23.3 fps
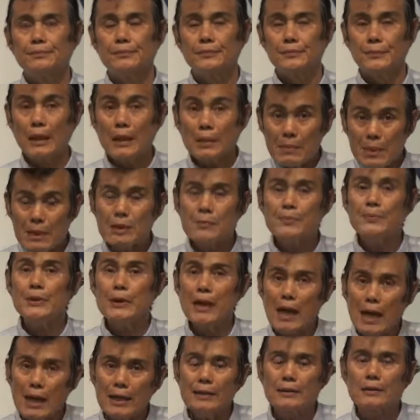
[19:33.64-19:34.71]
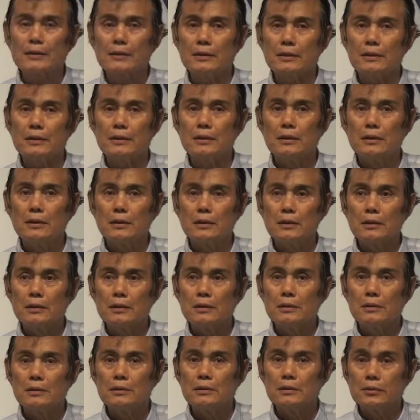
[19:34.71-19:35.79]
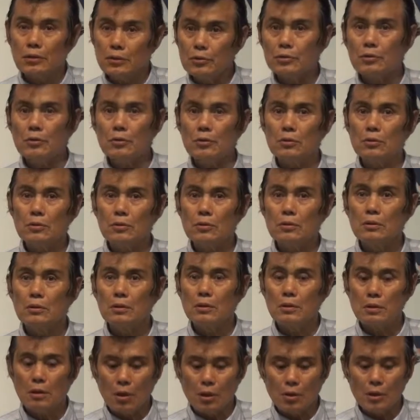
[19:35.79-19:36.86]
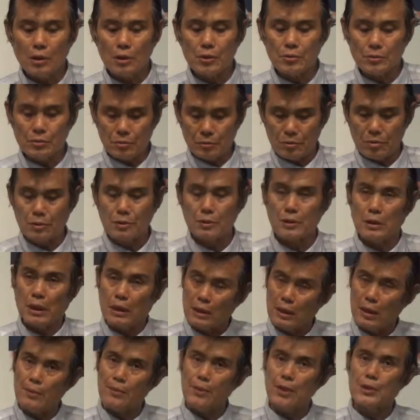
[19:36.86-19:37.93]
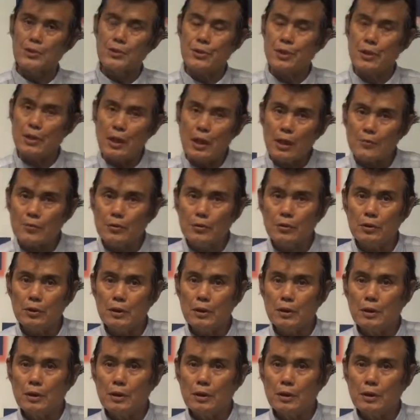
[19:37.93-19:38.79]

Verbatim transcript: They must be died. So, you know, according to Revelation 11,